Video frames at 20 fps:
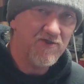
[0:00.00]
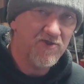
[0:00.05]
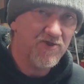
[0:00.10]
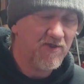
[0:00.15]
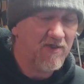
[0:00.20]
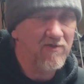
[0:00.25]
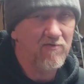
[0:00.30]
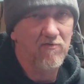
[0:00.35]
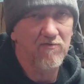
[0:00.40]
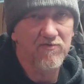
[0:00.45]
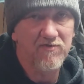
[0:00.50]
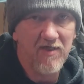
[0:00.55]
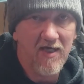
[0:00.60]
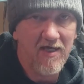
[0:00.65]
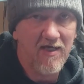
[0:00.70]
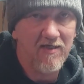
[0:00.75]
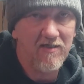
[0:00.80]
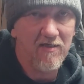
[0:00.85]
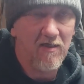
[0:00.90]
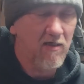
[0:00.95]
single
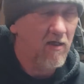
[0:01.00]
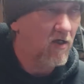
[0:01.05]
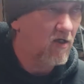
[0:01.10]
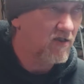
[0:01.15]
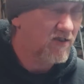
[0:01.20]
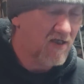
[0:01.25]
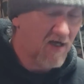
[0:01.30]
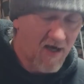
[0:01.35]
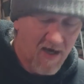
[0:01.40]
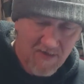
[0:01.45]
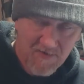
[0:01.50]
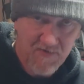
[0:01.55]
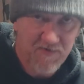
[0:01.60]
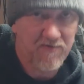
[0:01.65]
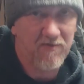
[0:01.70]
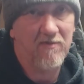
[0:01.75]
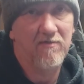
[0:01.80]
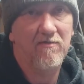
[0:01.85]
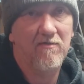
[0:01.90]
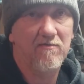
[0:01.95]
day,
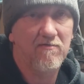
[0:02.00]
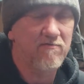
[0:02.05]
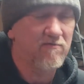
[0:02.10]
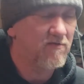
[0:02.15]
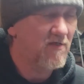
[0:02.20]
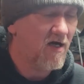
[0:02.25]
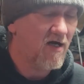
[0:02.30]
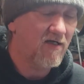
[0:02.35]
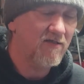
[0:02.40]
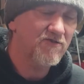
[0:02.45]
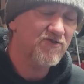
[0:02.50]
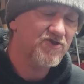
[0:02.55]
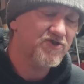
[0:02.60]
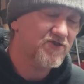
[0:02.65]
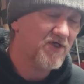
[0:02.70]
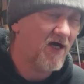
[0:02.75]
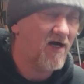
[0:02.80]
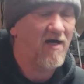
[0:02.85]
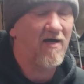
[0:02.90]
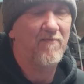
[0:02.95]
constant,
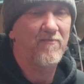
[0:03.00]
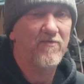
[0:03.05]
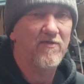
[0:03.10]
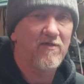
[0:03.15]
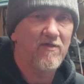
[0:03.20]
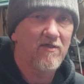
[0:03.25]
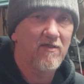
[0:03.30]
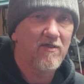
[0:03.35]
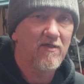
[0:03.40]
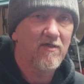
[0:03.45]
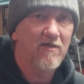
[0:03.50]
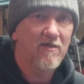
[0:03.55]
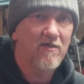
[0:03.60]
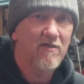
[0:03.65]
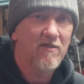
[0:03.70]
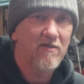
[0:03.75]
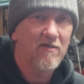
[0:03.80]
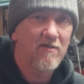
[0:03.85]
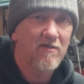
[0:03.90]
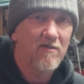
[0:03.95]
non-stop,
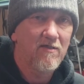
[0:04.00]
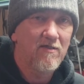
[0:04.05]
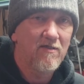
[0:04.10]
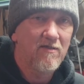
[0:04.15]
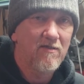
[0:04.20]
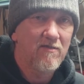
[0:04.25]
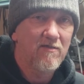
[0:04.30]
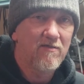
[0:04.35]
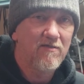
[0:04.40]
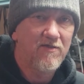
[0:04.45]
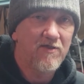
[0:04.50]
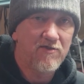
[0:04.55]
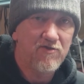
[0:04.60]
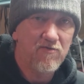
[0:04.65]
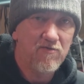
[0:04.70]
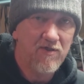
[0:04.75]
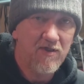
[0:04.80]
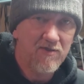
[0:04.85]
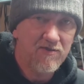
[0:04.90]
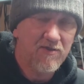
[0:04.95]
then
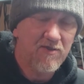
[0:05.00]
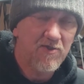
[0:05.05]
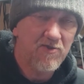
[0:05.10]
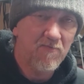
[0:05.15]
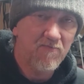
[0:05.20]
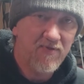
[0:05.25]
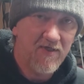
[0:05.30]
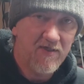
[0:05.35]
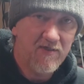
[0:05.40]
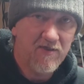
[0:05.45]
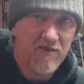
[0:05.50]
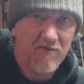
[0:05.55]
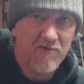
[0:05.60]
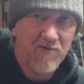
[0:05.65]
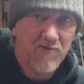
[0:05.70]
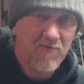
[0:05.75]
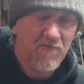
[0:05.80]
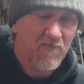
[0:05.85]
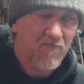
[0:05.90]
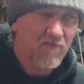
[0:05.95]
you get these
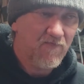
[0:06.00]
opinions.